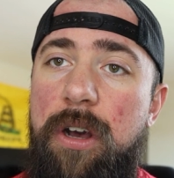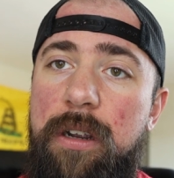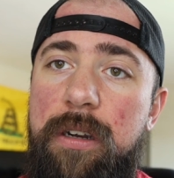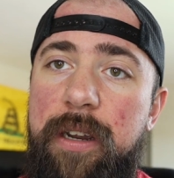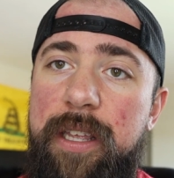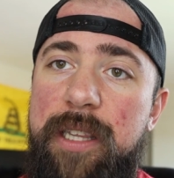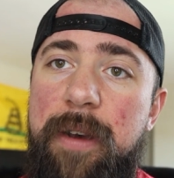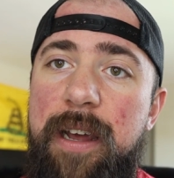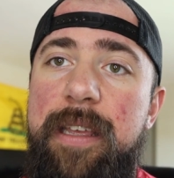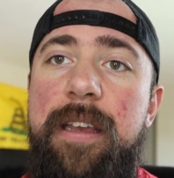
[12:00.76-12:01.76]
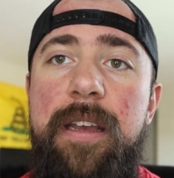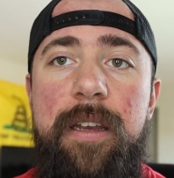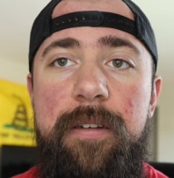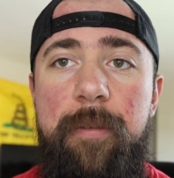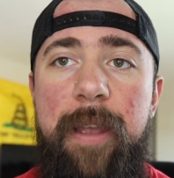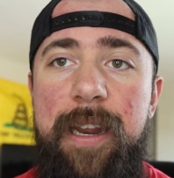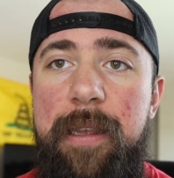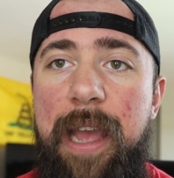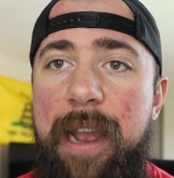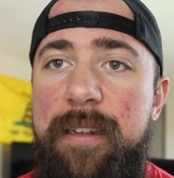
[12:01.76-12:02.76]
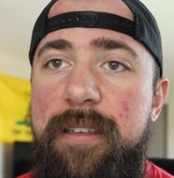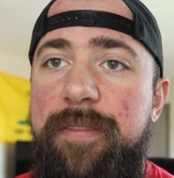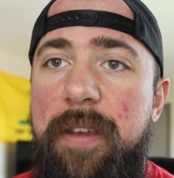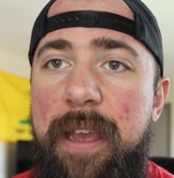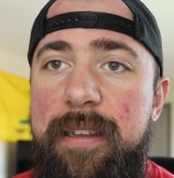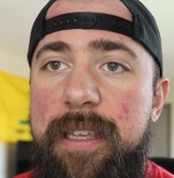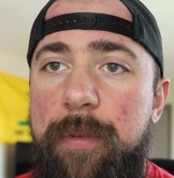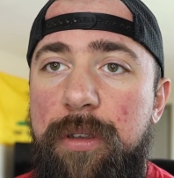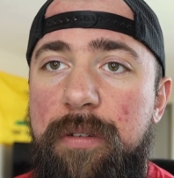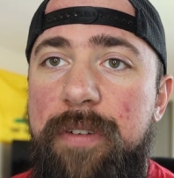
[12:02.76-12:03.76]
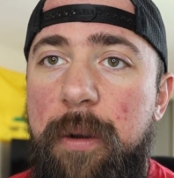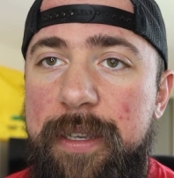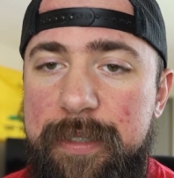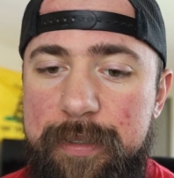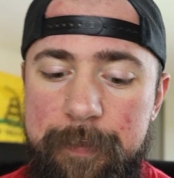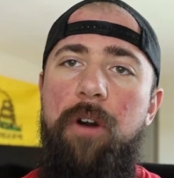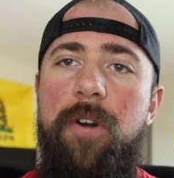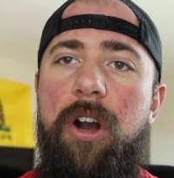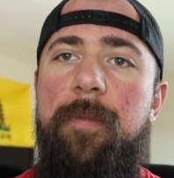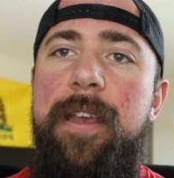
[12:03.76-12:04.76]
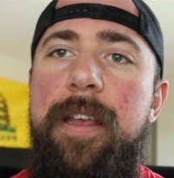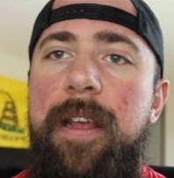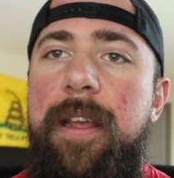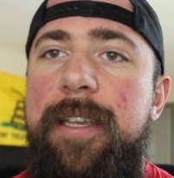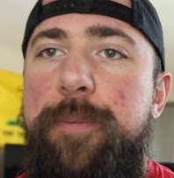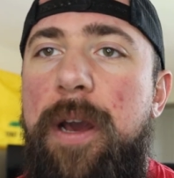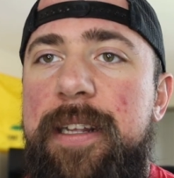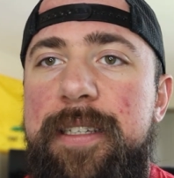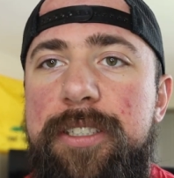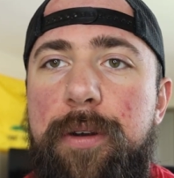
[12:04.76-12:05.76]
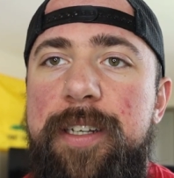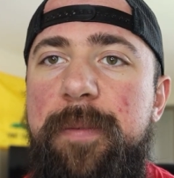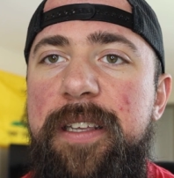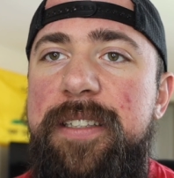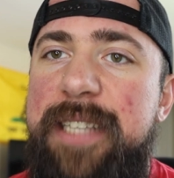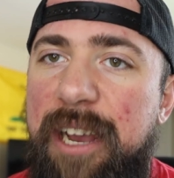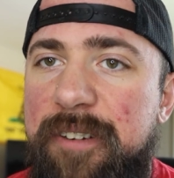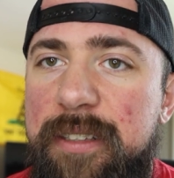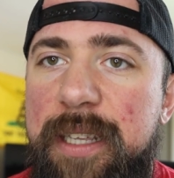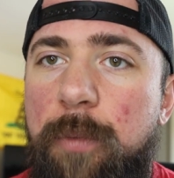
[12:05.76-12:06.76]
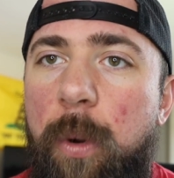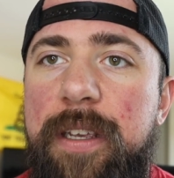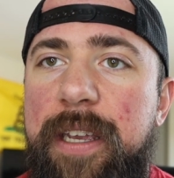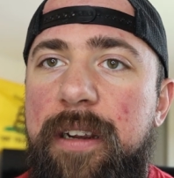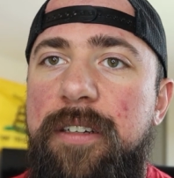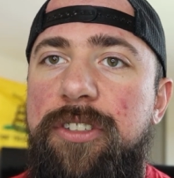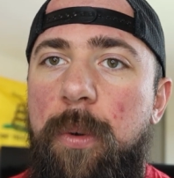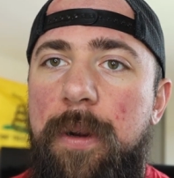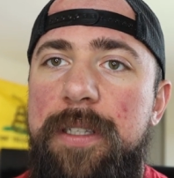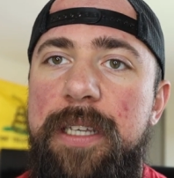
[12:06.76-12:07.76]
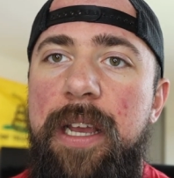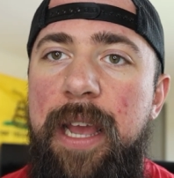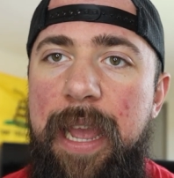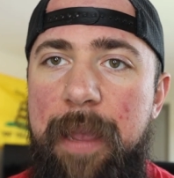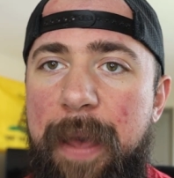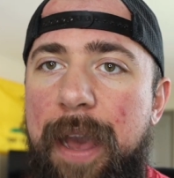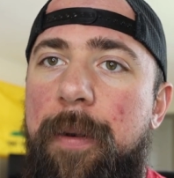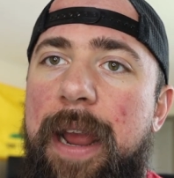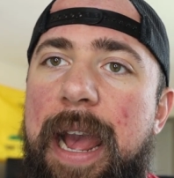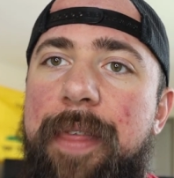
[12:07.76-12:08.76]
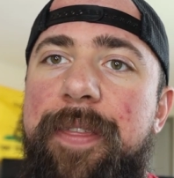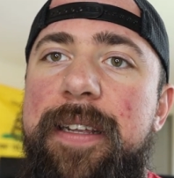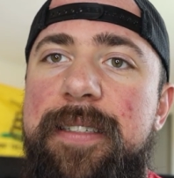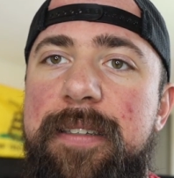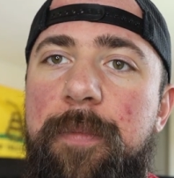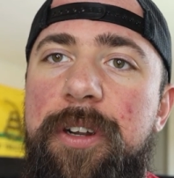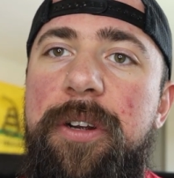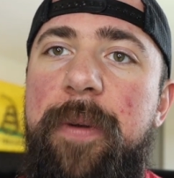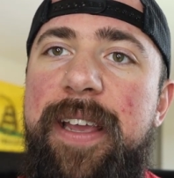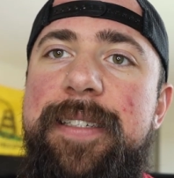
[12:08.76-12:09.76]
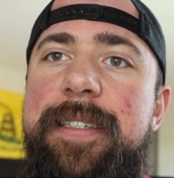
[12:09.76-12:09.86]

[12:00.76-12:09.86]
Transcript: longer in the body, remaining active and keeping you focused. Overall, this product is going to be definitely more geared towards a power athlete, someone who